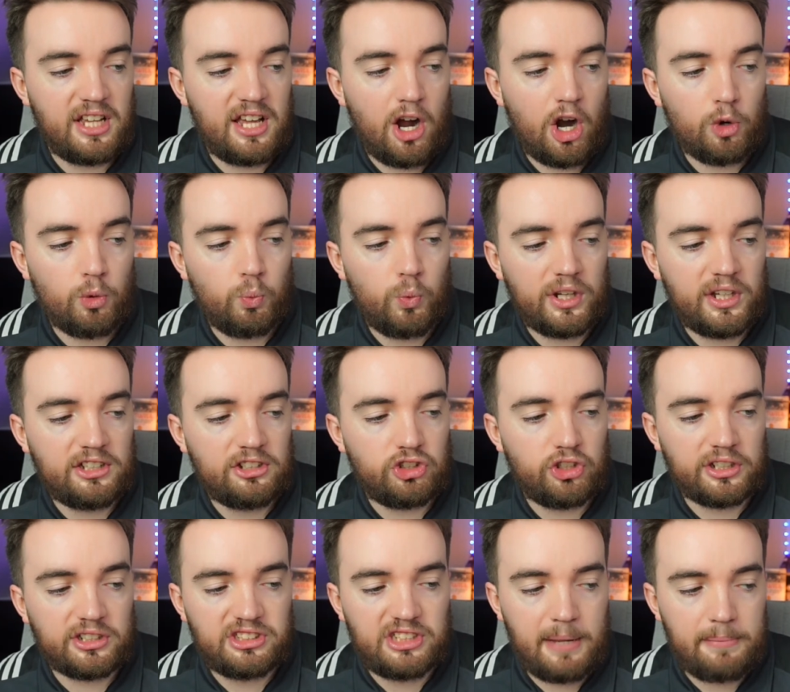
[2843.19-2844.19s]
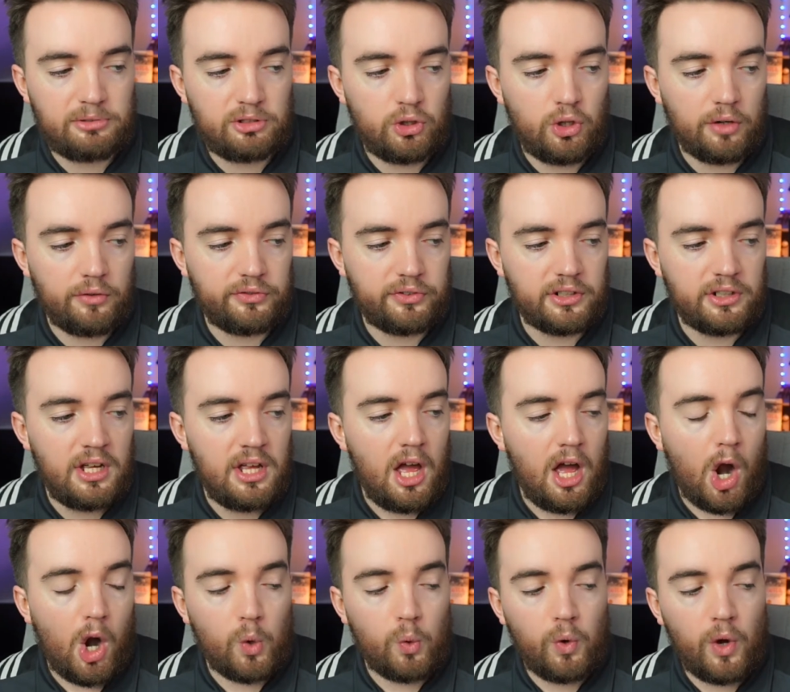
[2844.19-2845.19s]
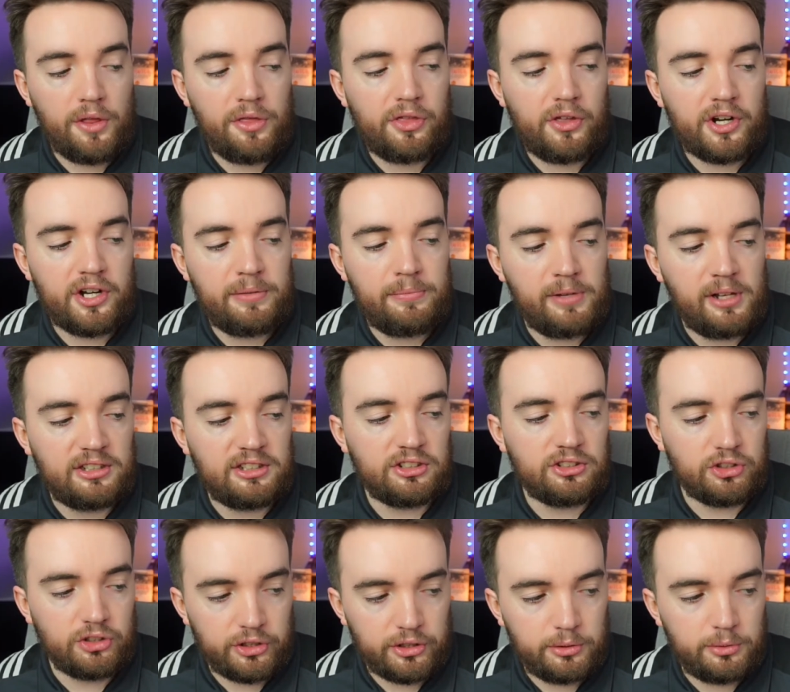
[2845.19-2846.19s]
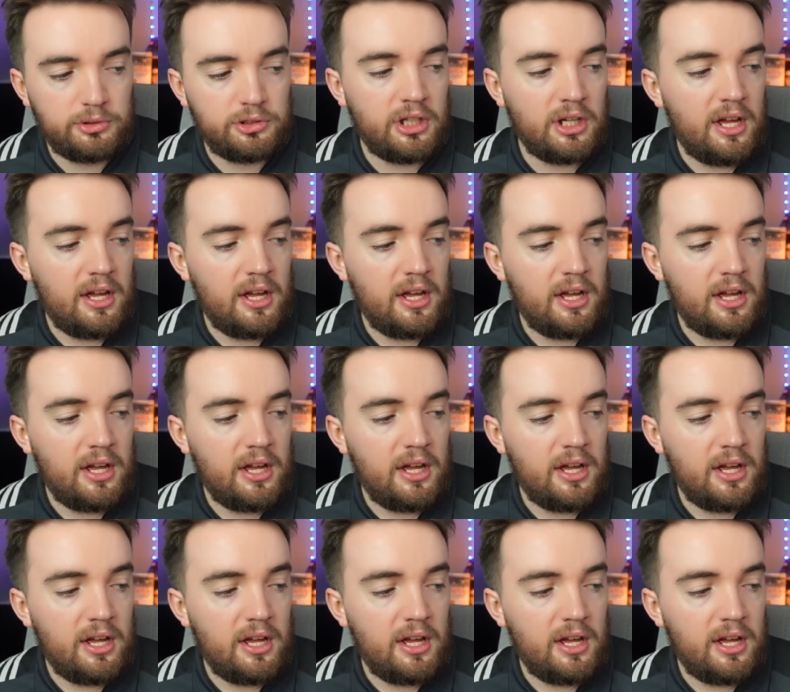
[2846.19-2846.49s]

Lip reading: are willing to accept an offer around 30 million euros.